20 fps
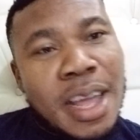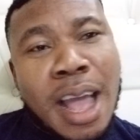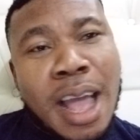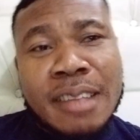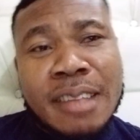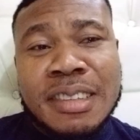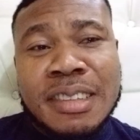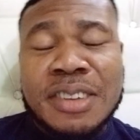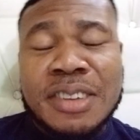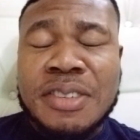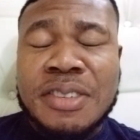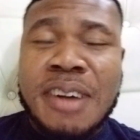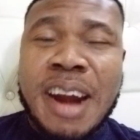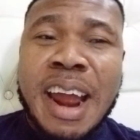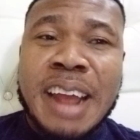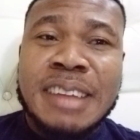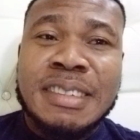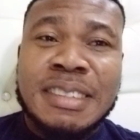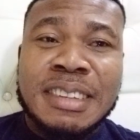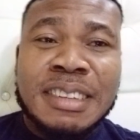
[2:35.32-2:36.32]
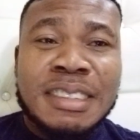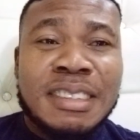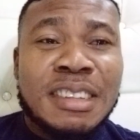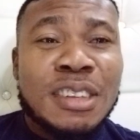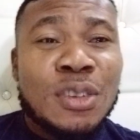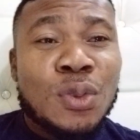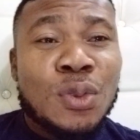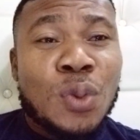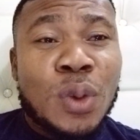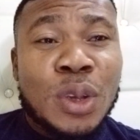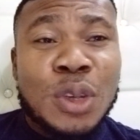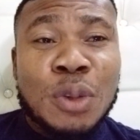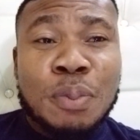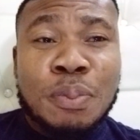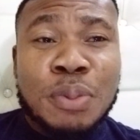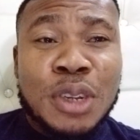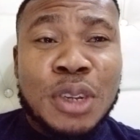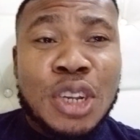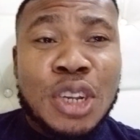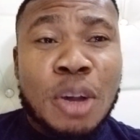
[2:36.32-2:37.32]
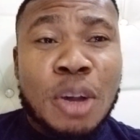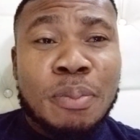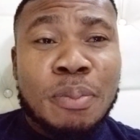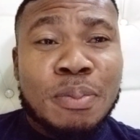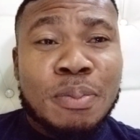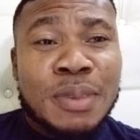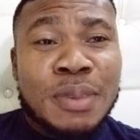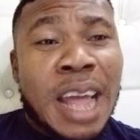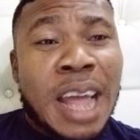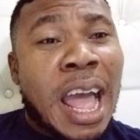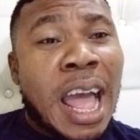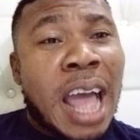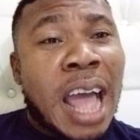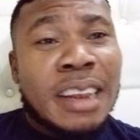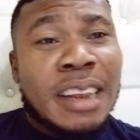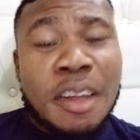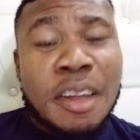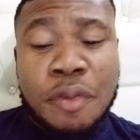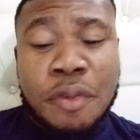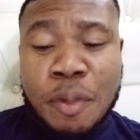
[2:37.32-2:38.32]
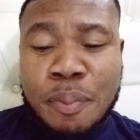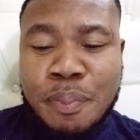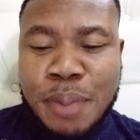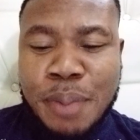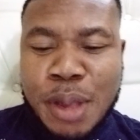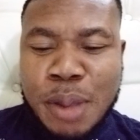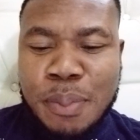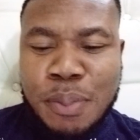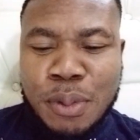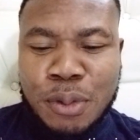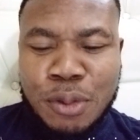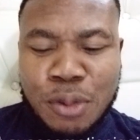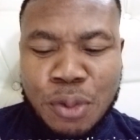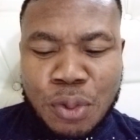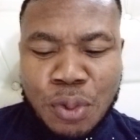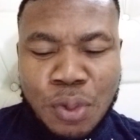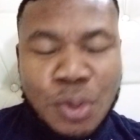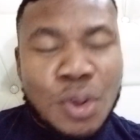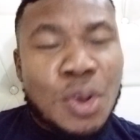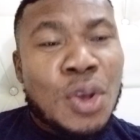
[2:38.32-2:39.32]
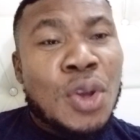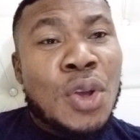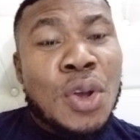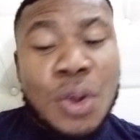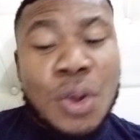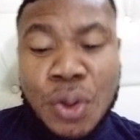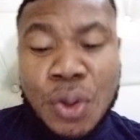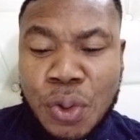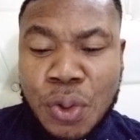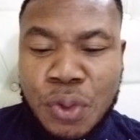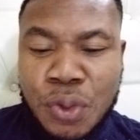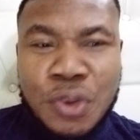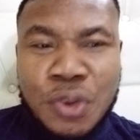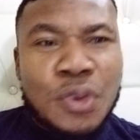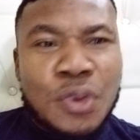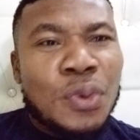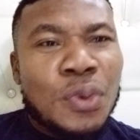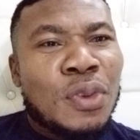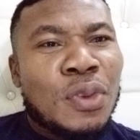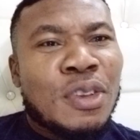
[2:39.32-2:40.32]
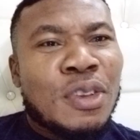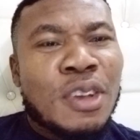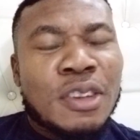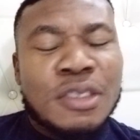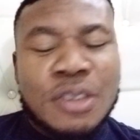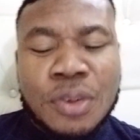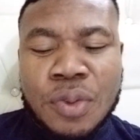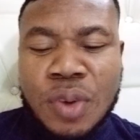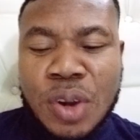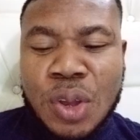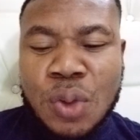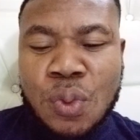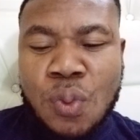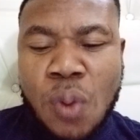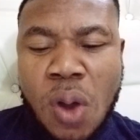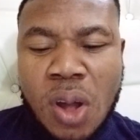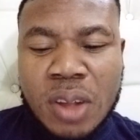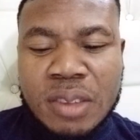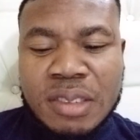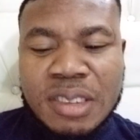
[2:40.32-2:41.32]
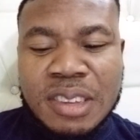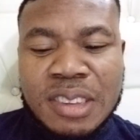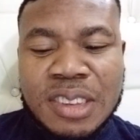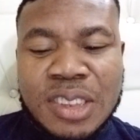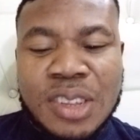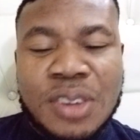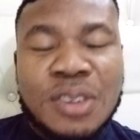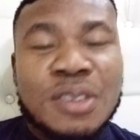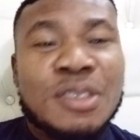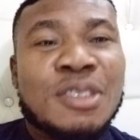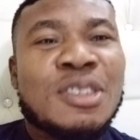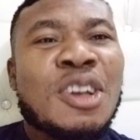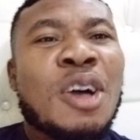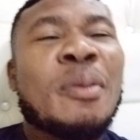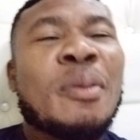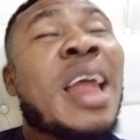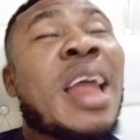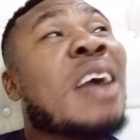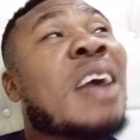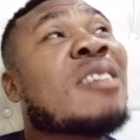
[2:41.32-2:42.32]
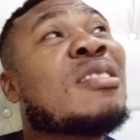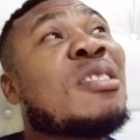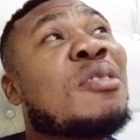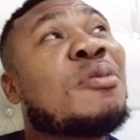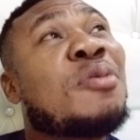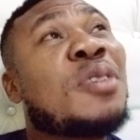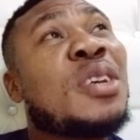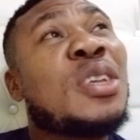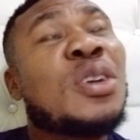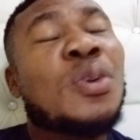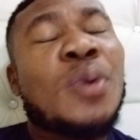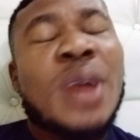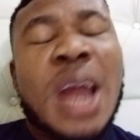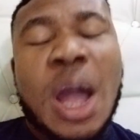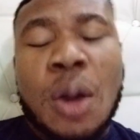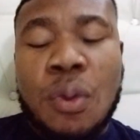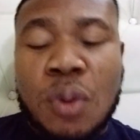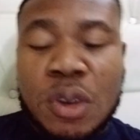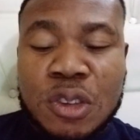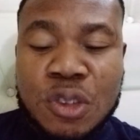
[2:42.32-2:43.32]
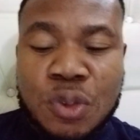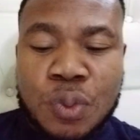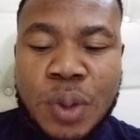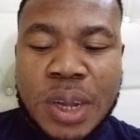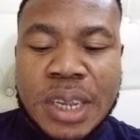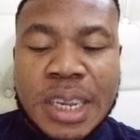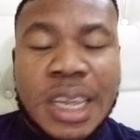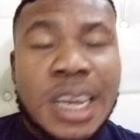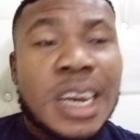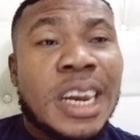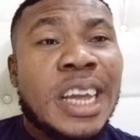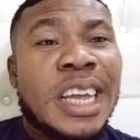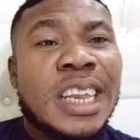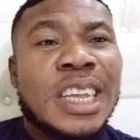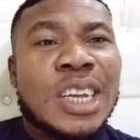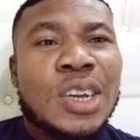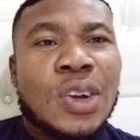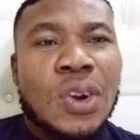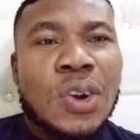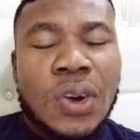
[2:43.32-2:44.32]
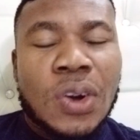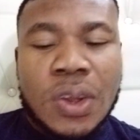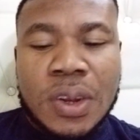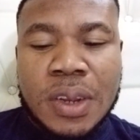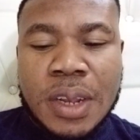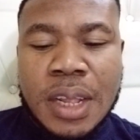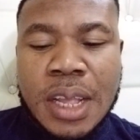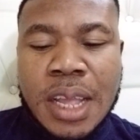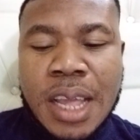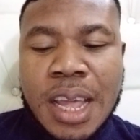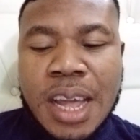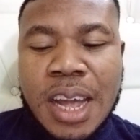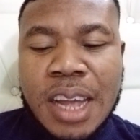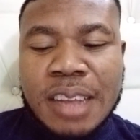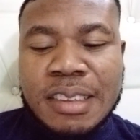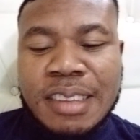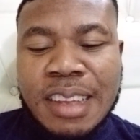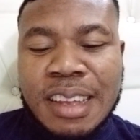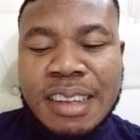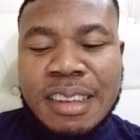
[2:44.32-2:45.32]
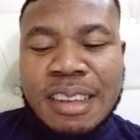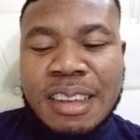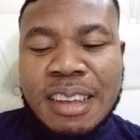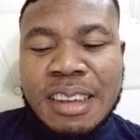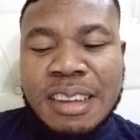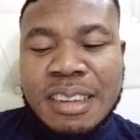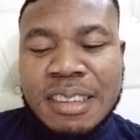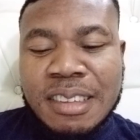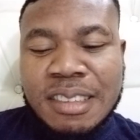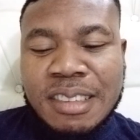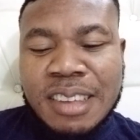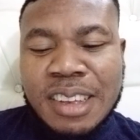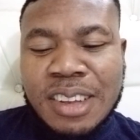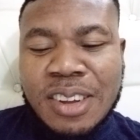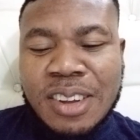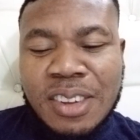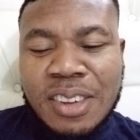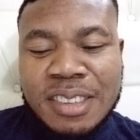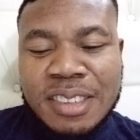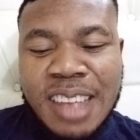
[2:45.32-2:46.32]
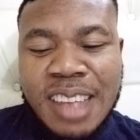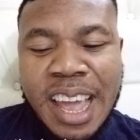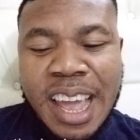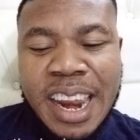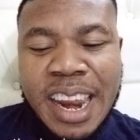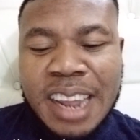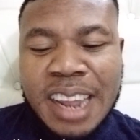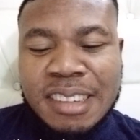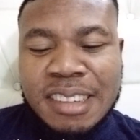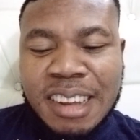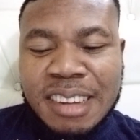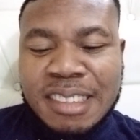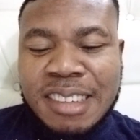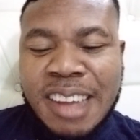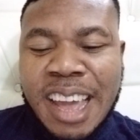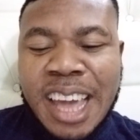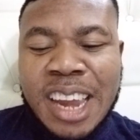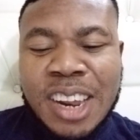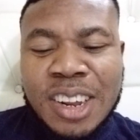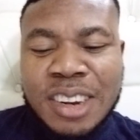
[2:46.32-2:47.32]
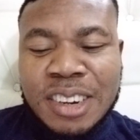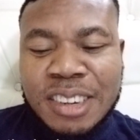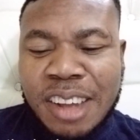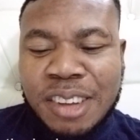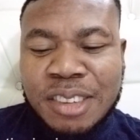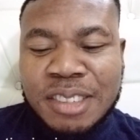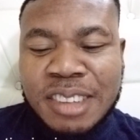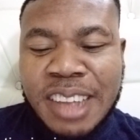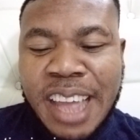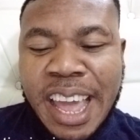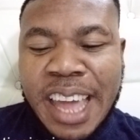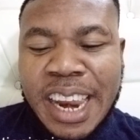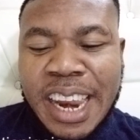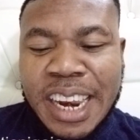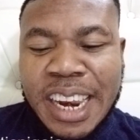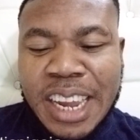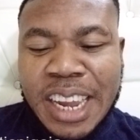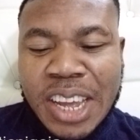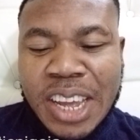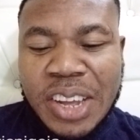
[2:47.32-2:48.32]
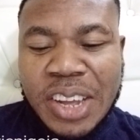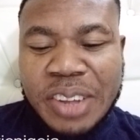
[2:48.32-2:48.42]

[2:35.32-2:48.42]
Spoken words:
I said, Christ, is this what you're putting up that out there for people to go do? It doesn't really want it. Some video when I watched when a lady called, I said, zinc oxide and titanium dioxide, and